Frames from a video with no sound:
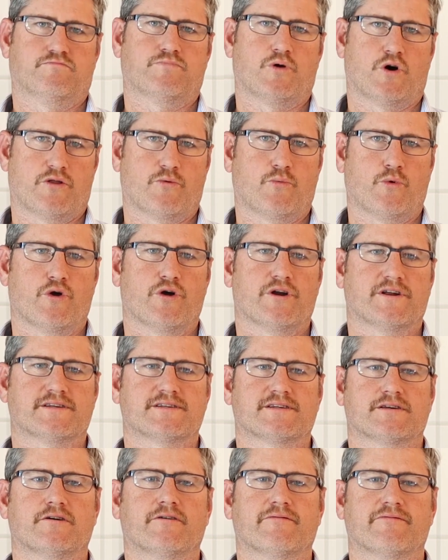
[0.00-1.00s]
by the word
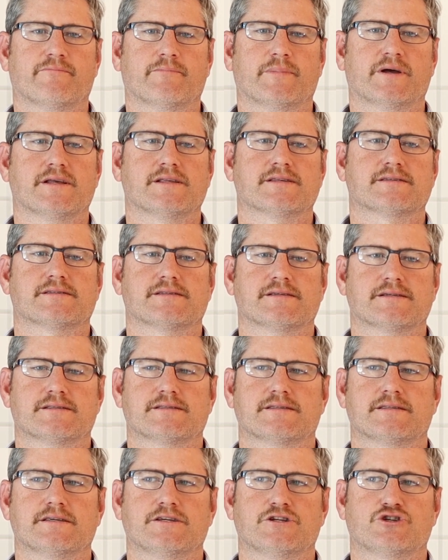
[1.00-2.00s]
itself means
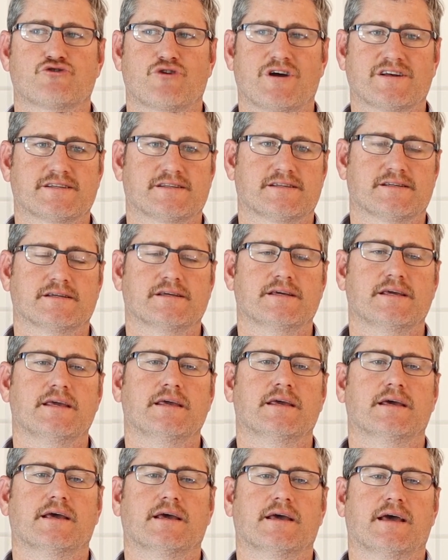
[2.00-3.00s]
that the
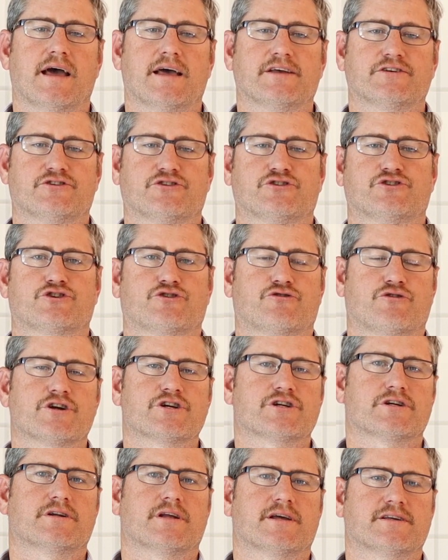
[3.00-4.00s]
trustee has
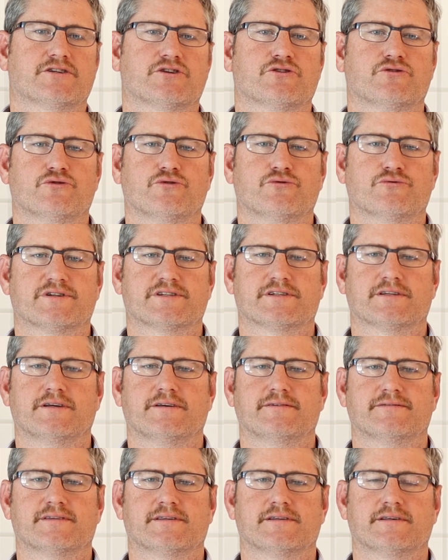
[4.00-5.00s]
discretion as to who
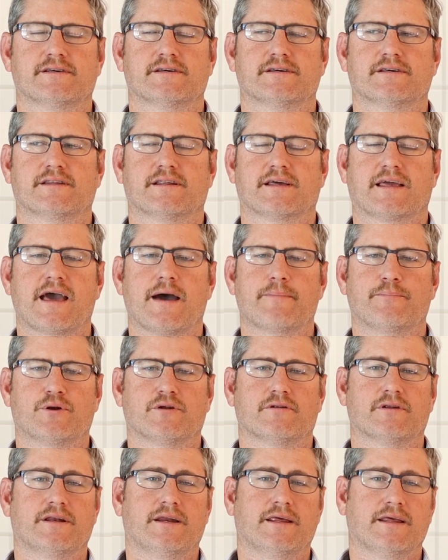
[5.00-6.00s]
receives the
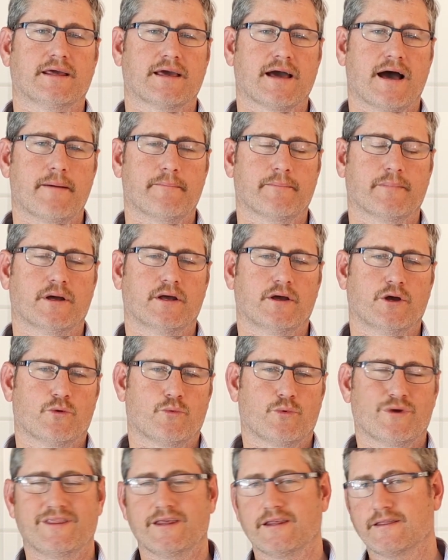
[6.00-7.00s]
capital and income
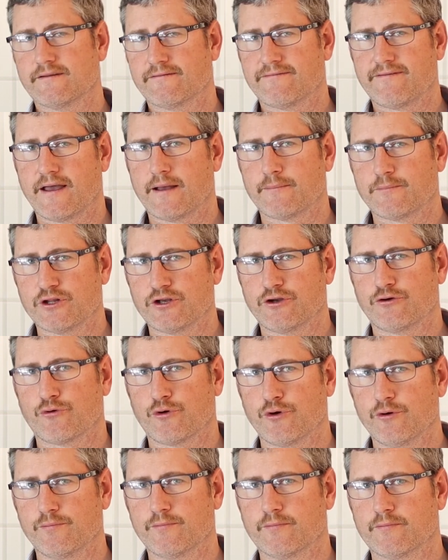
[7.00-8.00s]
within the family
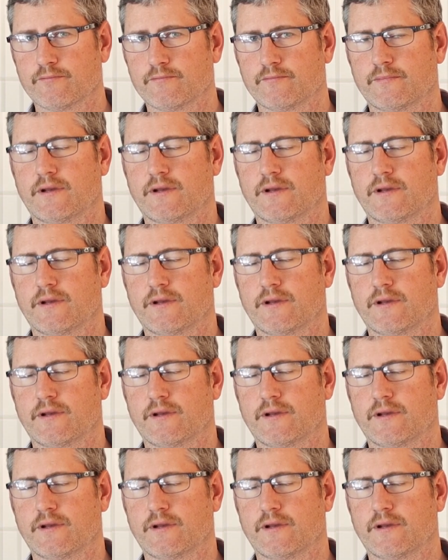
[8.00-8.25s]
group.